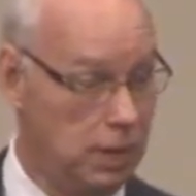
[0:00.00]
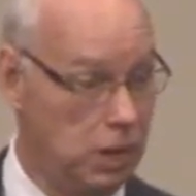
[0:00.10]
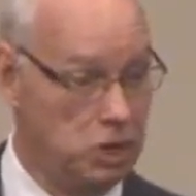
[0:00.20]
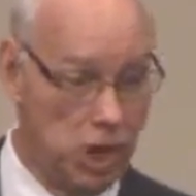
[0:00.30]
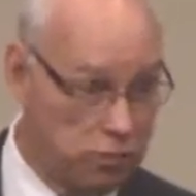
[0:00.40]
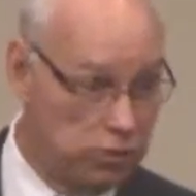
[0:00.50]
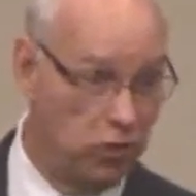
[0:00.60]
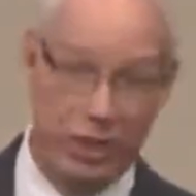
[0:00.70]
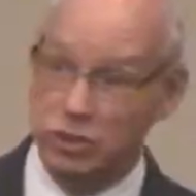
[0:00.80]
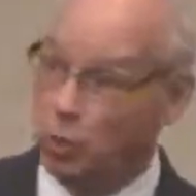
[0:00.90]
Job's
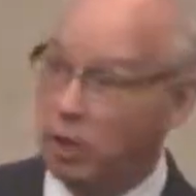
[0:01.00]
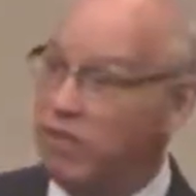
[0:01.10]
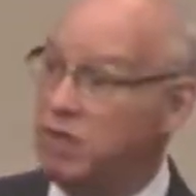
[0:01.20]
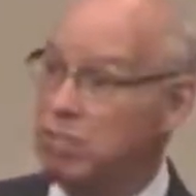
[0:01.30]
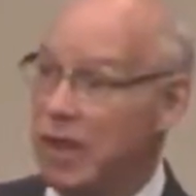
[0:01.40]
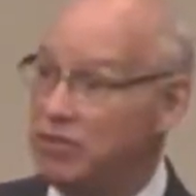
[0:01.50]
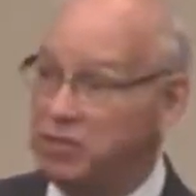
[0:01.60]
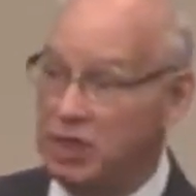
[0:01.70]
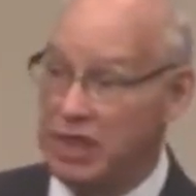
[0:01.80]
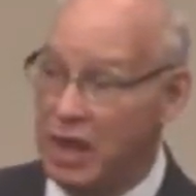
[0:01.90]
friends were living by the
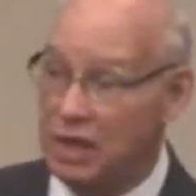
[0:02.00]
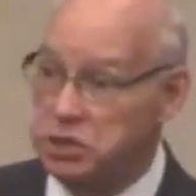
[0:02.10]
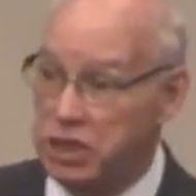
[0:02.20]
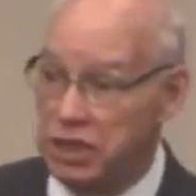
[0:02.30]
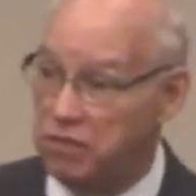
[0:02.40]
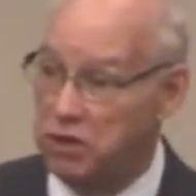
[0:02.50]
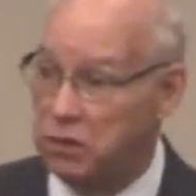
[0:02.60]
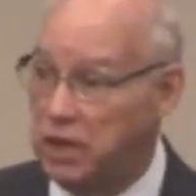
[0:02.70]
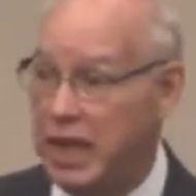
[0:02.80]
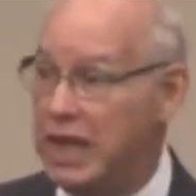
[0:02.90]
theology of their
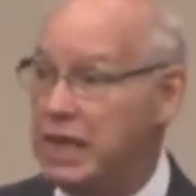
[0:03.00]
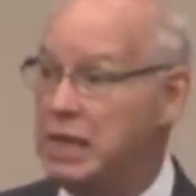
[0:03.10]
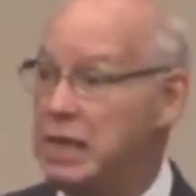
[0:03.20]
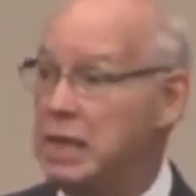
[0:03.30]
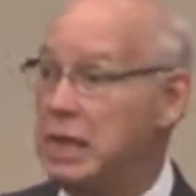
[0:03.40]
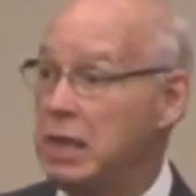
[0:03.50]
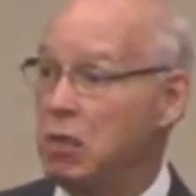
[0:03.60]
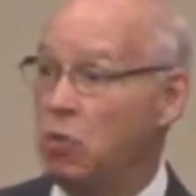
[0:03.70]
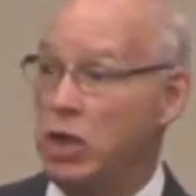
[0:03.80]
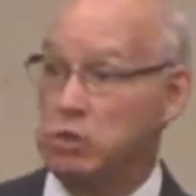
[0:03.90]
day,
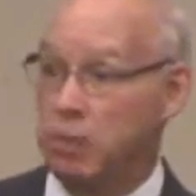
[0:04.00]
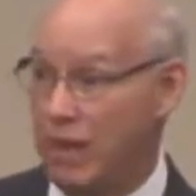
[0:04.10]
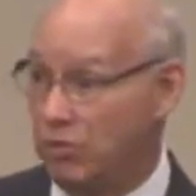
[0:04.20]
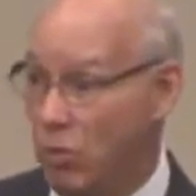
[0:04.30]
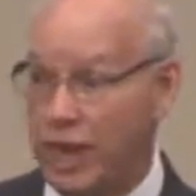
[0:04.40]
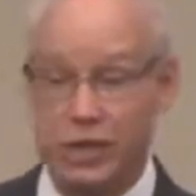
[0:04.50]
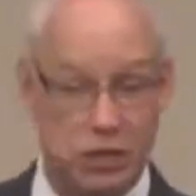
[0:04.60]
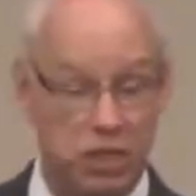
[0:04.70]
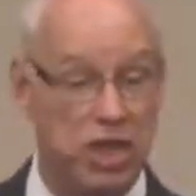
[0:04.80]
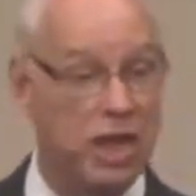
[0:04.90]
which, by the way, is
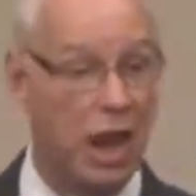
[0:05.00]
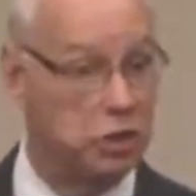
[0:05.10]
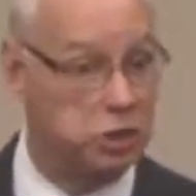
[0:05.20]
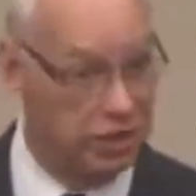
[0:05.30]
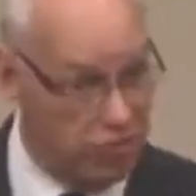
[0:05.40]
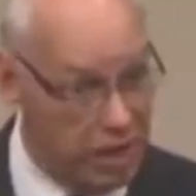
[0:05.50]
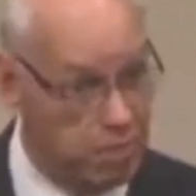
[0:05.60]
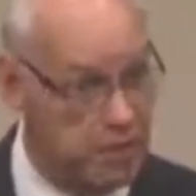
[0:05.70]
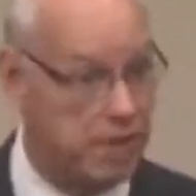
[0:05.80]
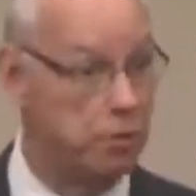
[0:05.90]
the theology of many
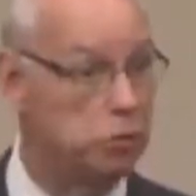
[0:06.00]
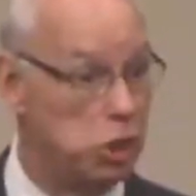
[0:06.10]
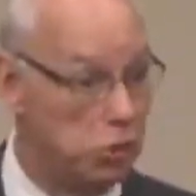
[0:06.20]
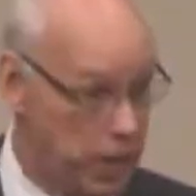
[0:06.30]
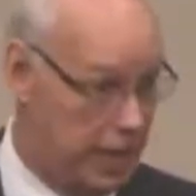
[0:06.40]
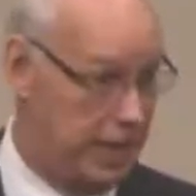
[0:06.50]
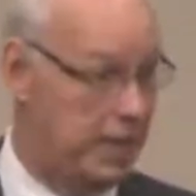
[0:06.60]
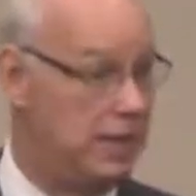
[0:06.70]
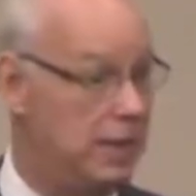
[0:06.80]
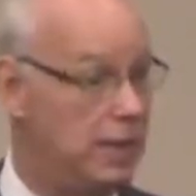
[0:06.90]
people
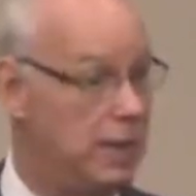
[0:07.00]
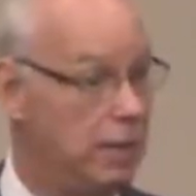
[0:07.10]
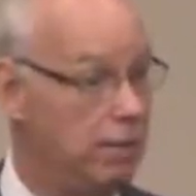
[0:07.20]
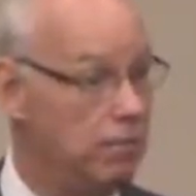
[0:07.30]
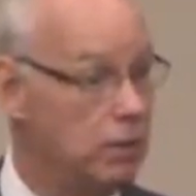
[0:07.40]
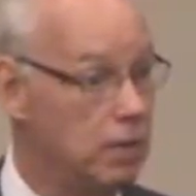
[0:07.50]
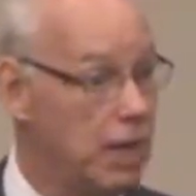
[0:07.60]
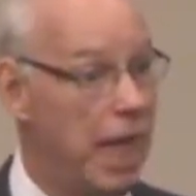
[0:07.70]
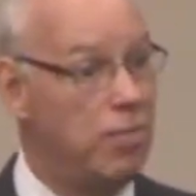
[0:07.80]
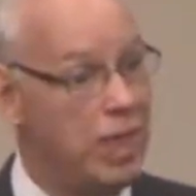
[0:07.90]
today,
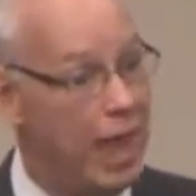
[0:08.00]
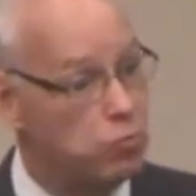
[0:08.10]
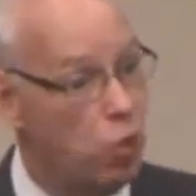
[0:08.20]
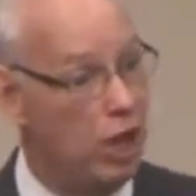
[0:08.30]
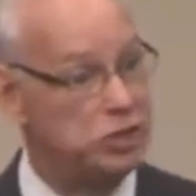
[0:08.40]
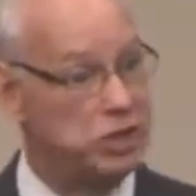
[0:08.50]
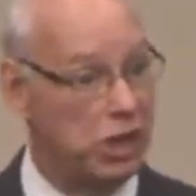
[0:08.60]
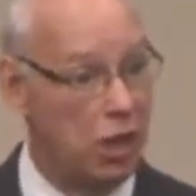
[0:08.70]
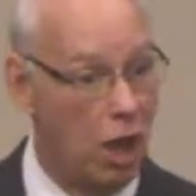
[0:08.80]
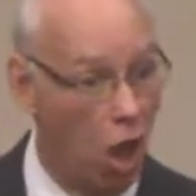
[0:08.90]
and that was that
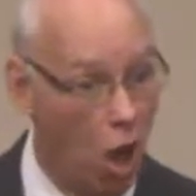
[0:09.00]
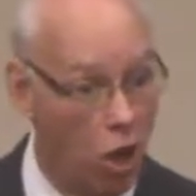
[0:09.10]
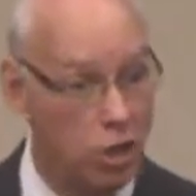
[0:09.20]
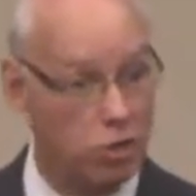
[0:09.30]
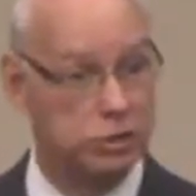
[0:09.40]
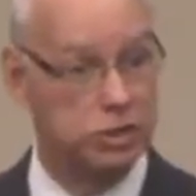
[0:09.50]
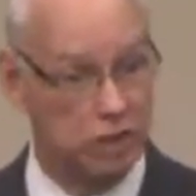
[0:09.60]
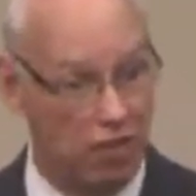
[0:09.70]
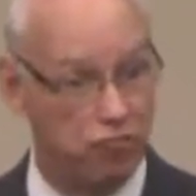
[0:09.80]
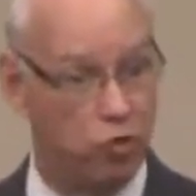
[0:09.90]
all
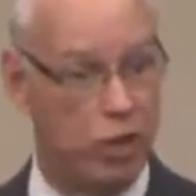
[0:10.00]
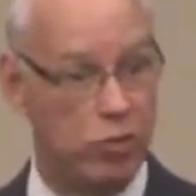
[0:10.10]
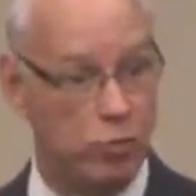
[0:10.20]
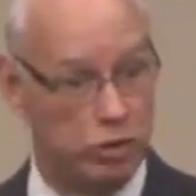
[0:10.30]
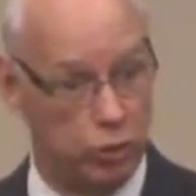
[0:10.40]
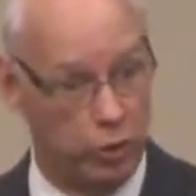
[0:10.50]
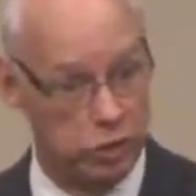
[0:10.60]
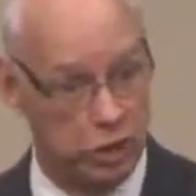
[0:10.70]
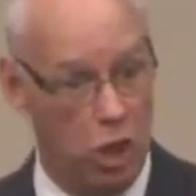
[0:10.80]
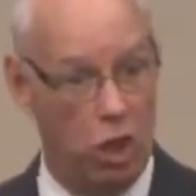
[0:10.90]
suffering was a
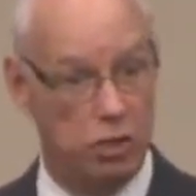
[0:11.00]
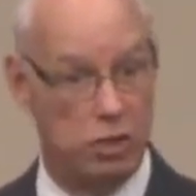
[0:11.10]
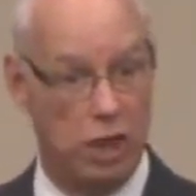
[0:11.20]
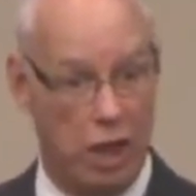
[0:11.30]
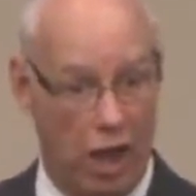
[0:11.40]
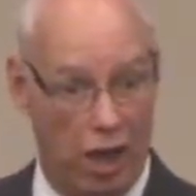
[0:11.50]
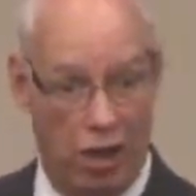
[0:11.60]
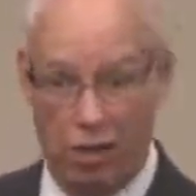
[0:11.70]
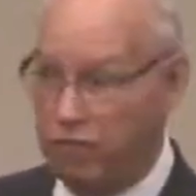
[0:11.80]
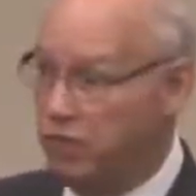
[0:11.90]
result
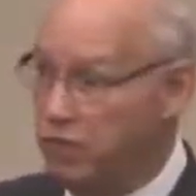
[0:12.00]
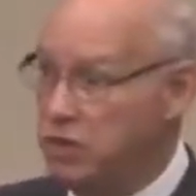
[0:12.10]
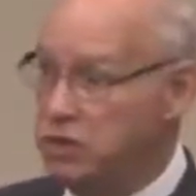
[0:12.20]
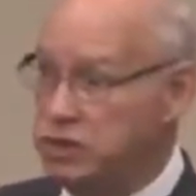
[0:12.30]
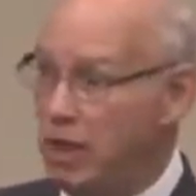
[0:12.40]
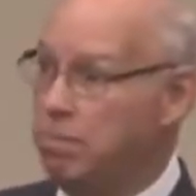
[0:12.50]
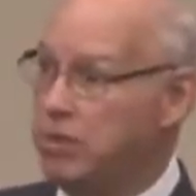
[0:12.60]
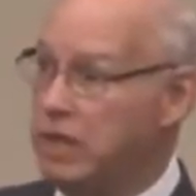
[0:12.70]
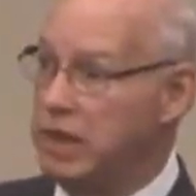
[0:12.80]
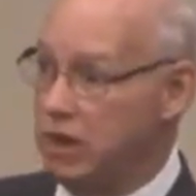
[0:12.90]
of
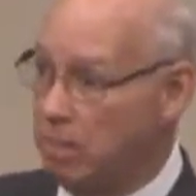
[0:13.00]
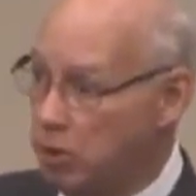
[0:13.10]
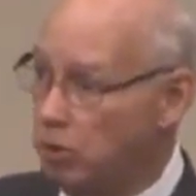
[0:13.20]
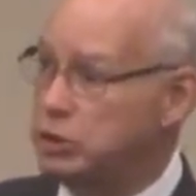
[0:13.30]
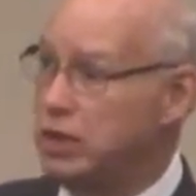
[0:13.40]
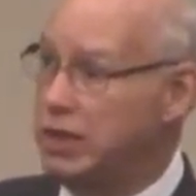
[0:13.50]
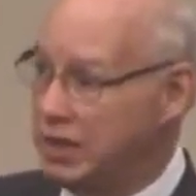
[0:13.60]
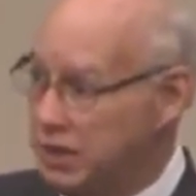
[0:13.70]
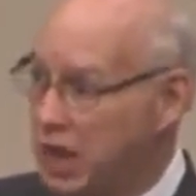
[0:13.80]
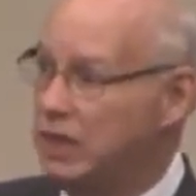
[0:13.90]
something that a person
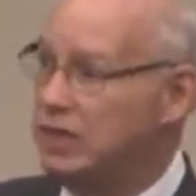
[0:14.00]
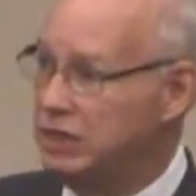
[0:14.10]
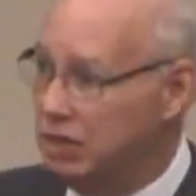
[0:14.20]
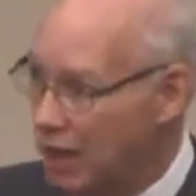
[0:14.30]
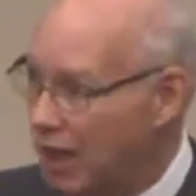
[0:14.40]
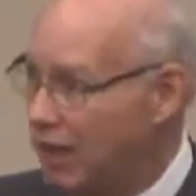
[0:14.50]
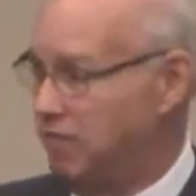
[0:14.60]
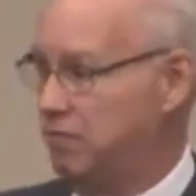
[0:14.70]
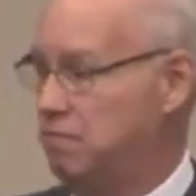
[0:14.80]
had done in their life.